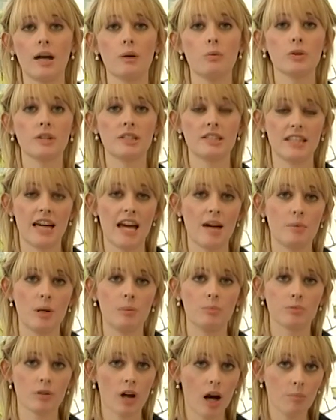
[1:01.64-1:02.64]
I would say
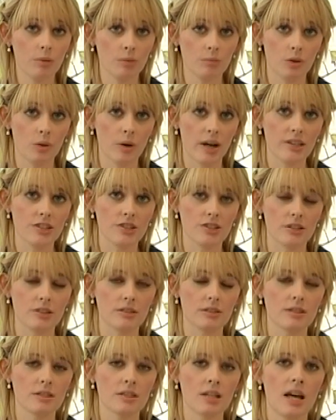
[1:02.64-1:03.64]
about problem
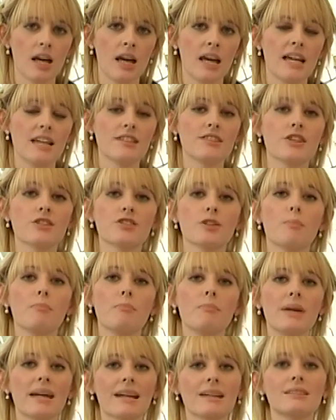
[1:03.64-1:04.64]
questions is there's a
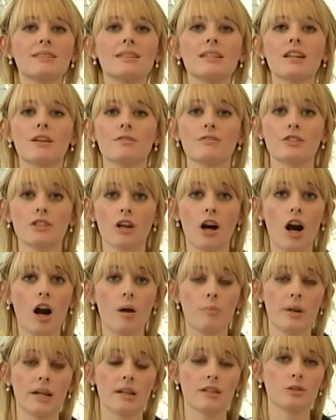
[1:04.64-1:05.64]
mixing of
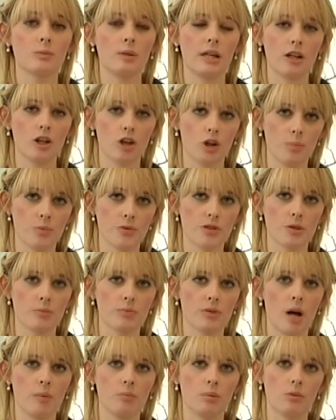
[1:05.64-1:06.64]
topics when it comes to
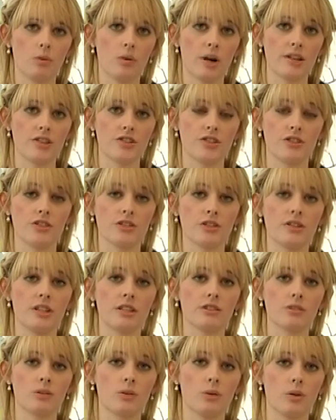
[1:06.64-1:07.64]
problem questions on
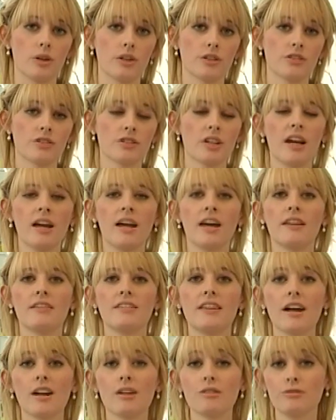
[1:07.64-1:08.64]
this course.
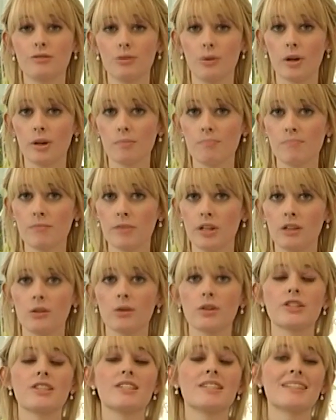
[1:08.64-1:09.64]
Therefore, in
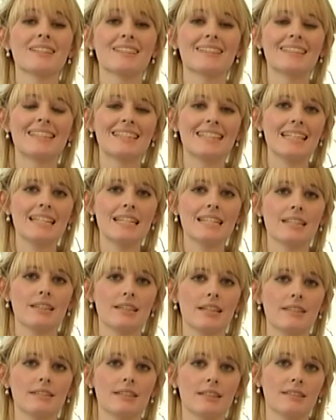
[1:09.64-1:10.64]
order to succeed in
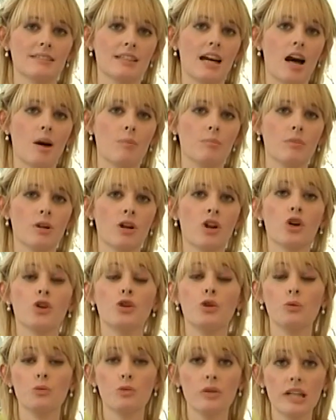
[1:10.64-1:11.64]
this exam,
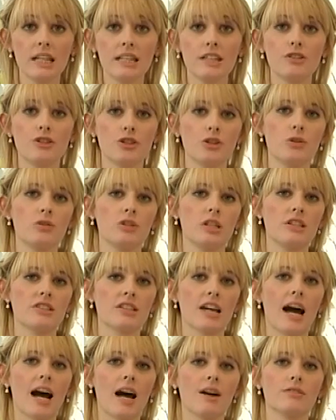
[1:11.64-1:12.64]
you really do need to
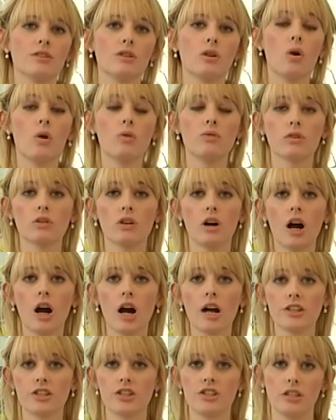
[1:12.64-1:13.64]
have an
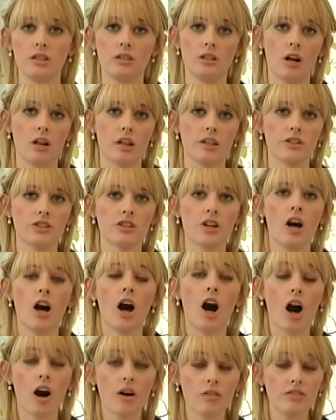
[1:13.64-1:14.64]
overarching knowledge
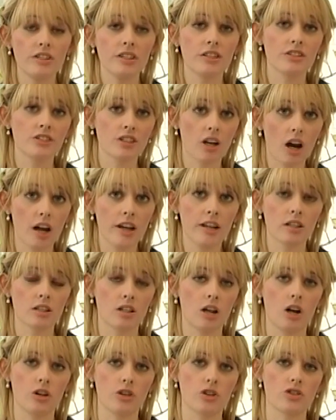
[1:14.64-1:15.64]
of the entire
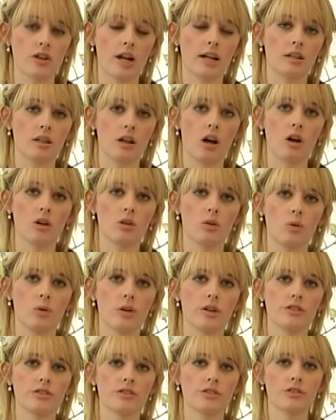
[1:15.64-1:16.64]
contract law
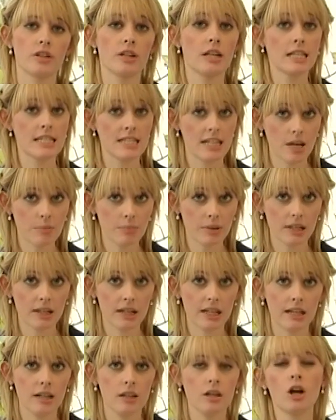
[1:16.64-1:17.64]
course.
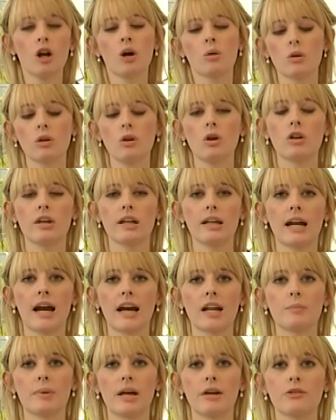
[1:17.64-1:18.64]
Typically, we're looking
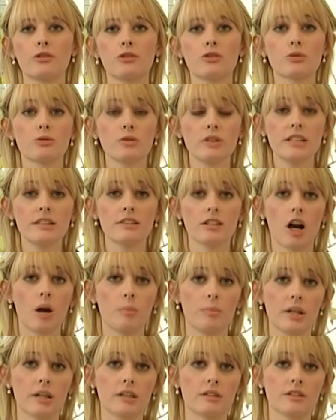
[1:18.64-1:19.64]
at about 3
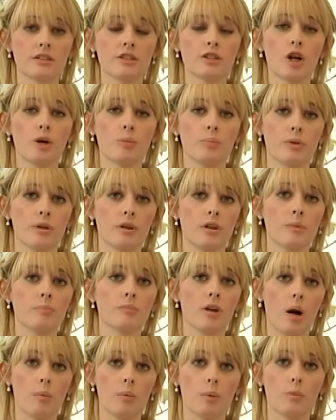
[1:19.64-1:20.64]
topics per
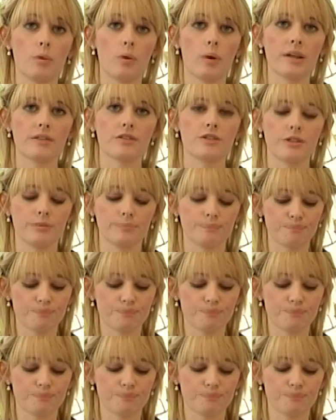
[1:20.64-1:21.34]
problem question.